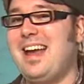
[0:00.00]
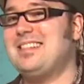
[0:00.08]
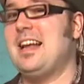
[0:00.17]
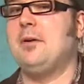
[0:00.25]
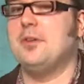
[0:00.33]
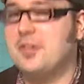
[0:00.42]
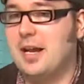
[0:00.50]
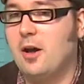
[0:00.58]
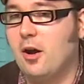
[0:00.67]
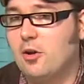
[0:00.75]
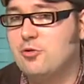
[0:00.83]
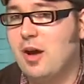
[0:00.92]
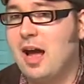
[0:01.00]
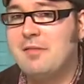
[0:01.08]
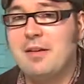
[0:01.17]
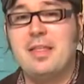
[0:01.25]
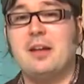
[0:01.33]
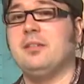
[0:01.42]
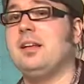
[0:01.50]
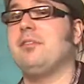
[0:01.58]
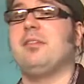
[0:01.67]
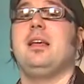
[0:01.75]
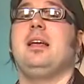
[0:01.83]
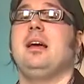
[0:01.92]
solid-state hard drive, and that'll
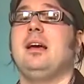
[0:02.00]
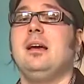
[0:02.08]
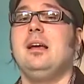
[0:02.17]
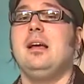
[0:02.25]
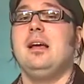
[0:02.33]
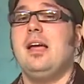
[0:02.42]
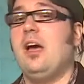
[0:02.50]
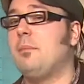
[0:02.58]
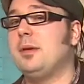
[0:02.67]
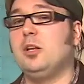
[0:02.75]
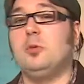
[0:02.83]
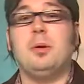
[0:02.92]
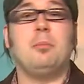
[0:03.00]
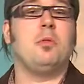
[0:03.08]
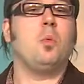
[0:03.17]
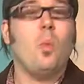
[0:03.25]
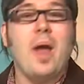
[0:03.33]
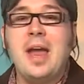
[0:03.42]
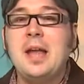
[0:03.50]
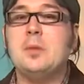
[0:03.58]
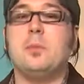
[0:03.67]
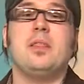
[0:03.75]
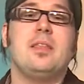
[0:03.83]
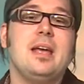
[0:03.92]
definitely help you a little bit with weight,
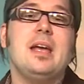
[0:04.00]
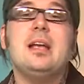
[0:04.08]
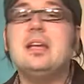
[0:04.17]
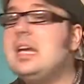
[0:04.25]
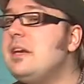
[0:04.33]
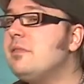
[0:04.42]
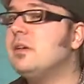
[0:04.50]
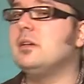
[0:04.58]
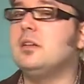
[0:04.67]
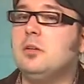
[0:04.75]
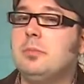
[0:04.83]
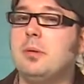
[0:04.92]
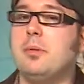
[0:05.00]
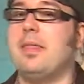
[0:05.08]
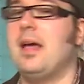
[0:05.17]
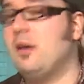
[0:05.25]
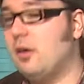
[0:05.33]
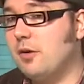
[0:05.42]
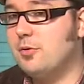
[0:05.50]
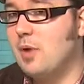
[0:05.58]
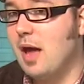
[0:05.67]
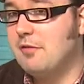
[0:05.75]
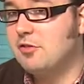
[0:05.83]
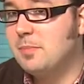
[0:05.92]
with heat, even a little bit with that hard
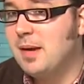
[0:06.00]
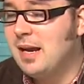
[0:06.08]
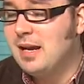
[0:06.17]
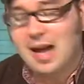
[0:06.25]
drive speed.